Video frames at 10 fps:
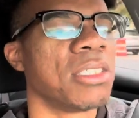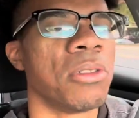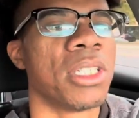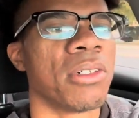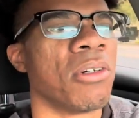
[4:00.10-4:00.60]
2
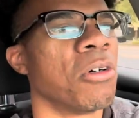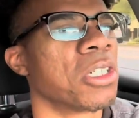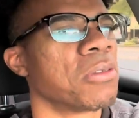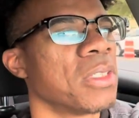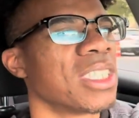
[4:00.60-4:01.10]
to 3
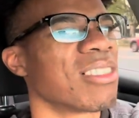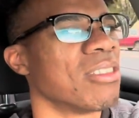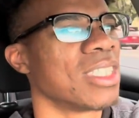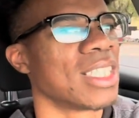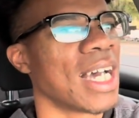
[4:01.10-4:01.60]
orders when the store
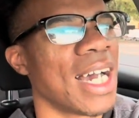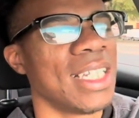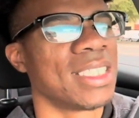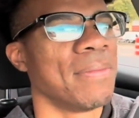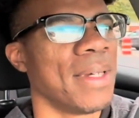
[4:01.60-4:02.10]
is at the
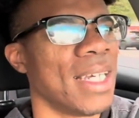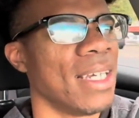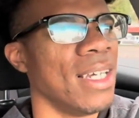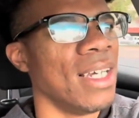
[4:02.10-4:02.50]
highest demand?